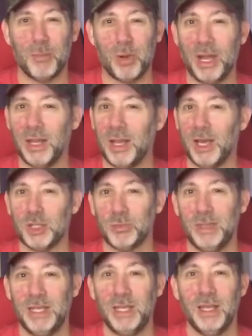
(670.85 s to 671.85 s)
Probably cost
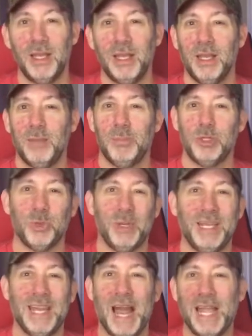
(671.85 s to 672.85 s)
me
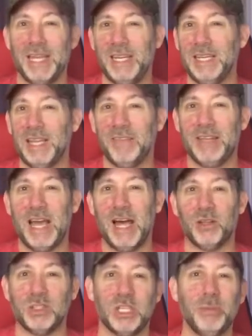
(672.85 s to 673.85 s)
between $9 and
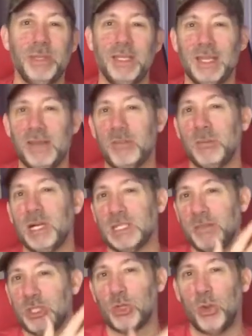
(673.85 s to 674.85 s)
$11. It could be $11
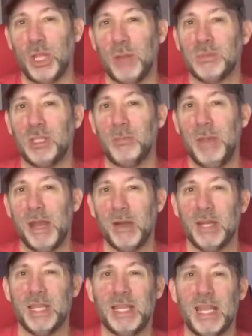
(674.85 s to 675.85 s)
if it's going up to the Bay
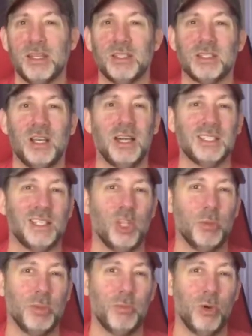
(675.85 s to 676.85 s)
Area. That does cost a little
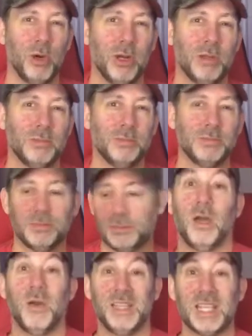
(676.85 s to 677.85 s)
bit more.
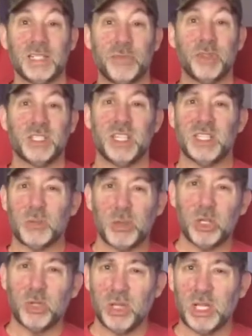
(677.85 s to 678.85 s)
All right, that's it for the sales. I'm going
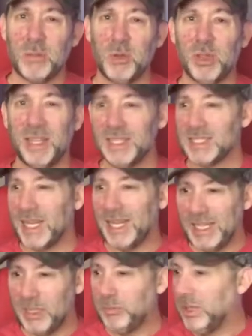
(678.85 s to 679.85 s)
to show you a couple of things that I
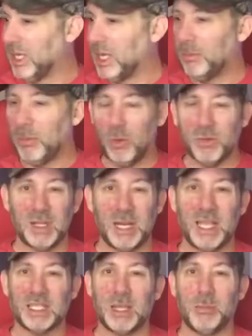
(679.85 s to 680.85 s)
did pick up over the
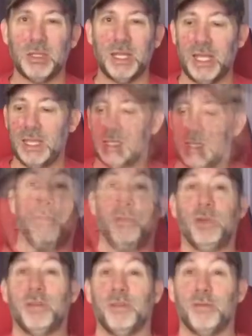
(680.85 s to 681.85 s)
last couple of days. A
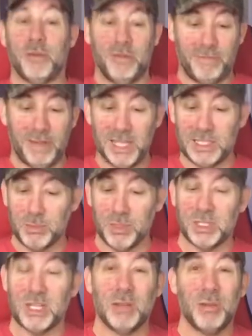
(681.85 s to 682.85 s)
few different finds I'm going
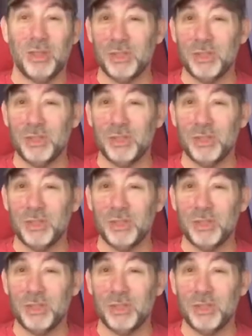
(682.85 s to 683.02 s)
to talk about.